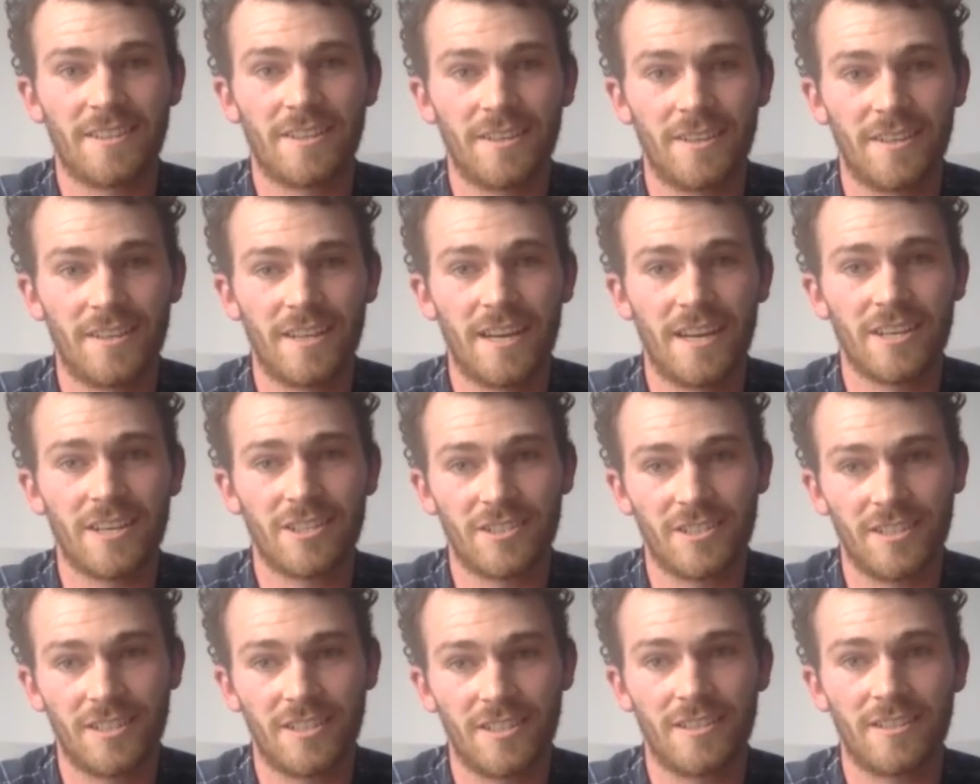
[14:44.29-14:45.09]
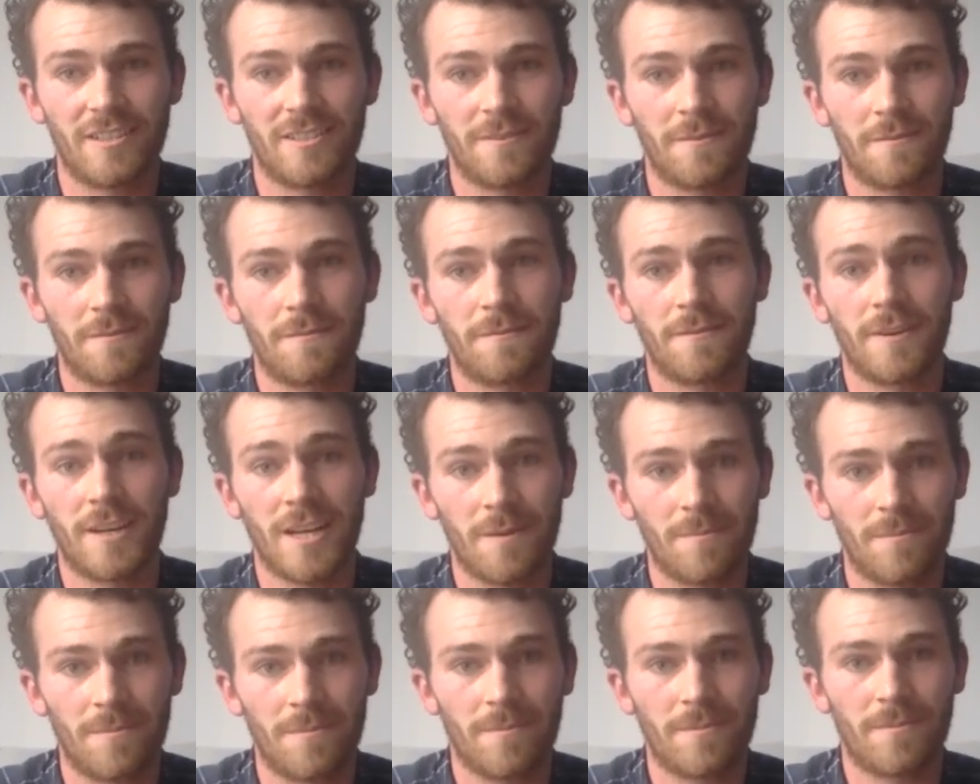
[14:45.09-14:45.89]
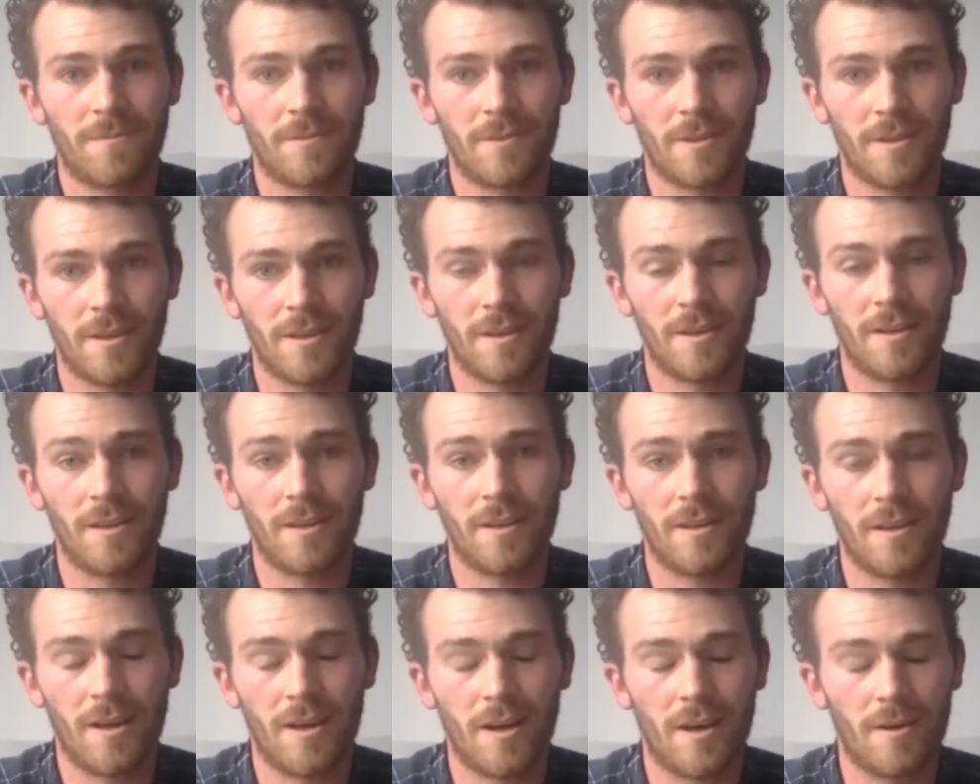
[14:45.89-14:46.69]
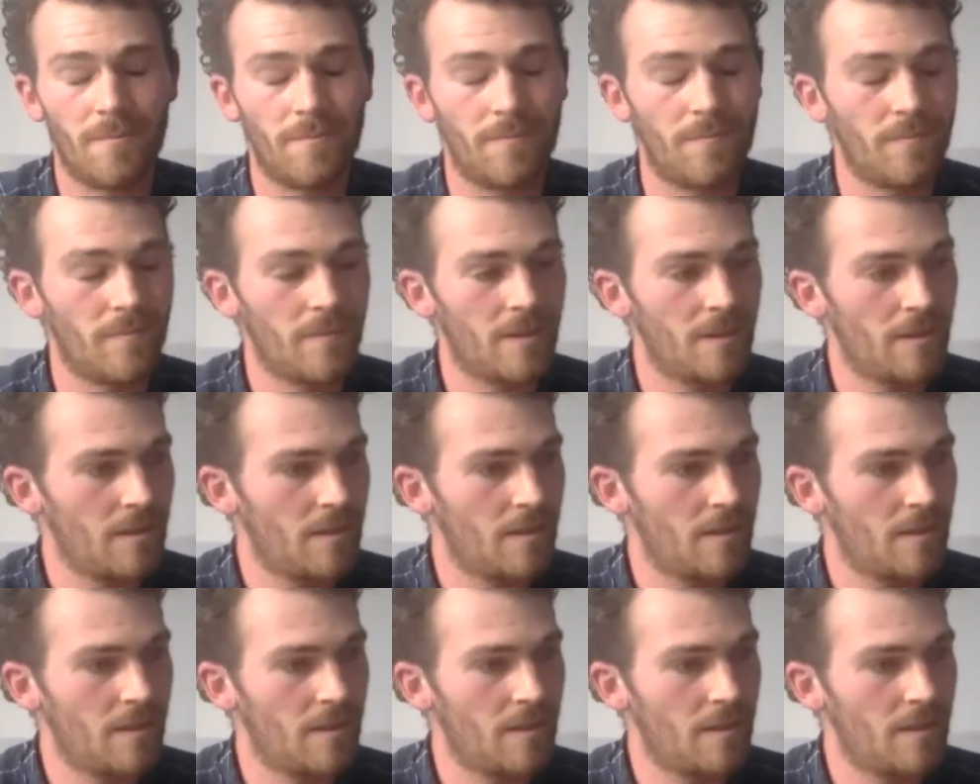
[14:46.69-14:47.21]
that could actually flip the